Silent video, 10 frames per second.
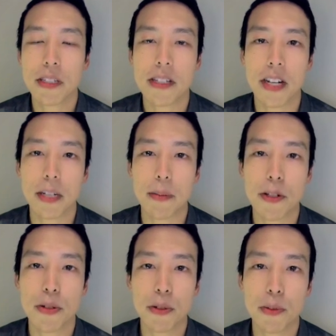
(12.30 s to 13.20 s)
we're going to talk about
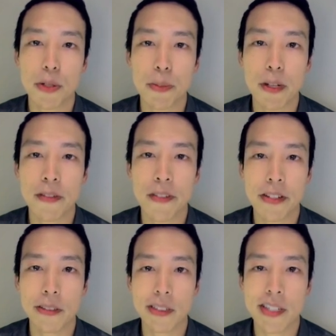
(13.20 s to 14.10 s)
cerebral small
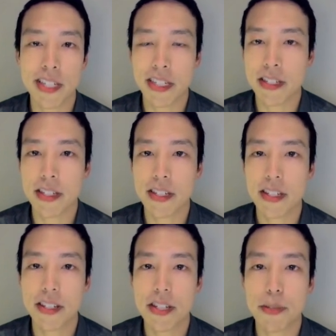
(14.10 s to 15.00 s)
vessel diseases.
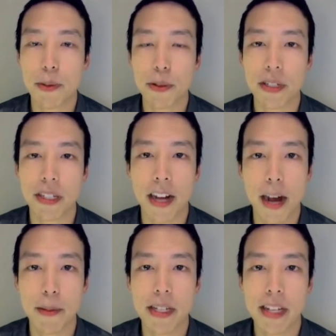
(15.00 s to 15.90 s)
This is both a
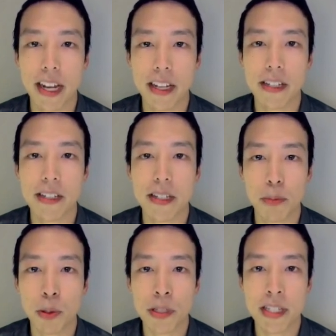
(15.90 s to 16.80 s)
common and
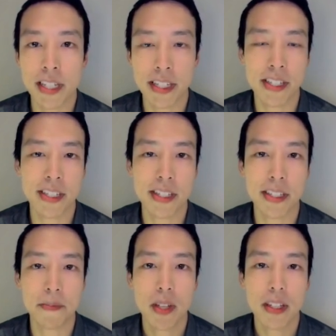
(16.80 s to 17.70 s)
important entity.